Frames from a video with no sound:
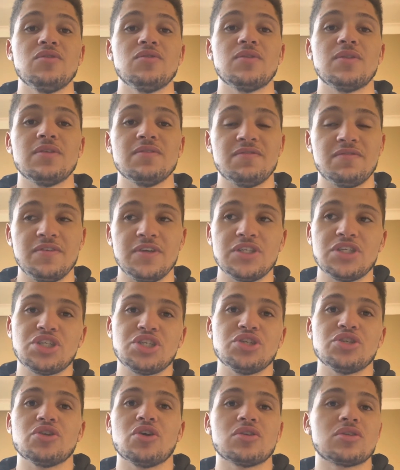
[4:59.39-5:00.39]
The fish
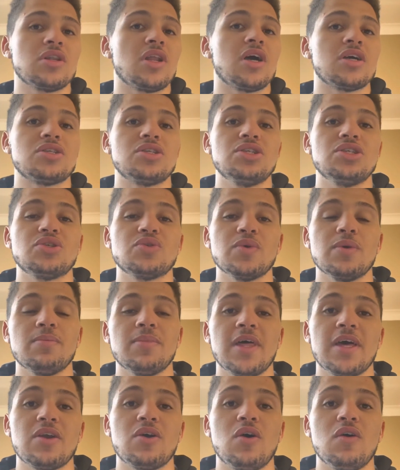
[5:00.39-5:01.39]
do not like to swim
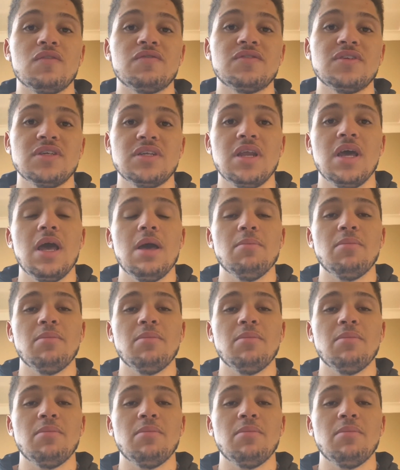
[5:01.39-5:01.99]
that often,